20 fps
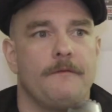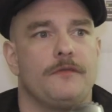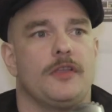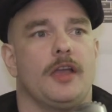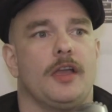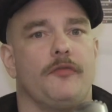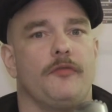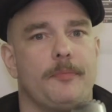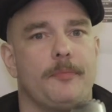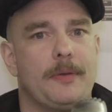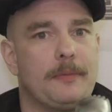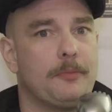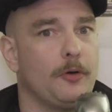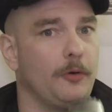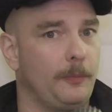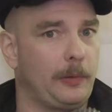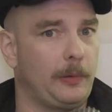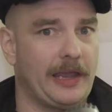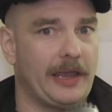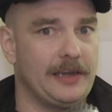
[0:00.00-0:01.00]
of the people who
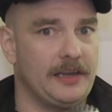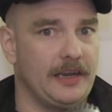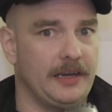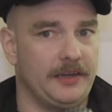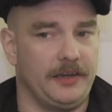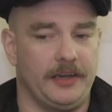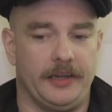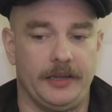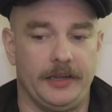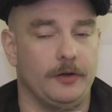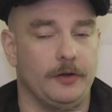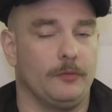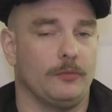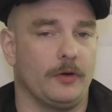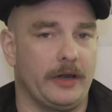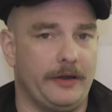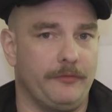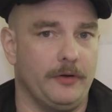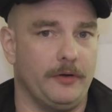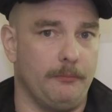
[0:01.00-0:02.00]
play D&D were
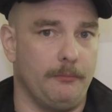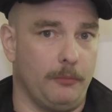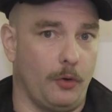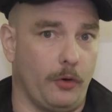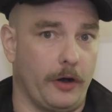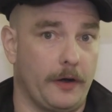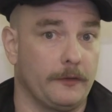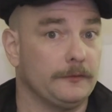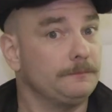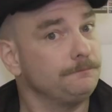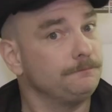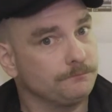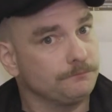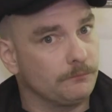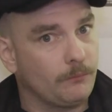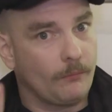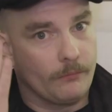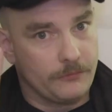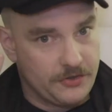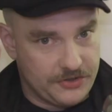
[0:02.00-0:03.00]
even born.
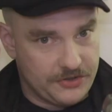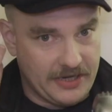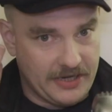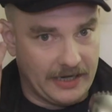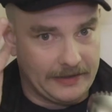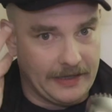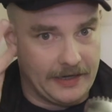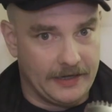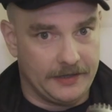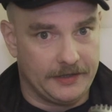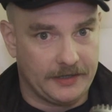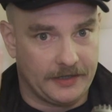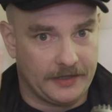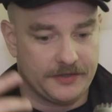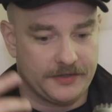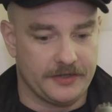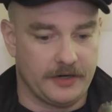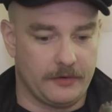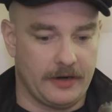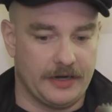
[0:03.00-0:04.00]
Just take that into
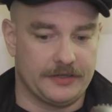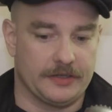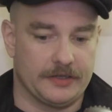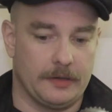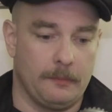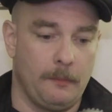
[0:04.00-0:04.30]
consideration.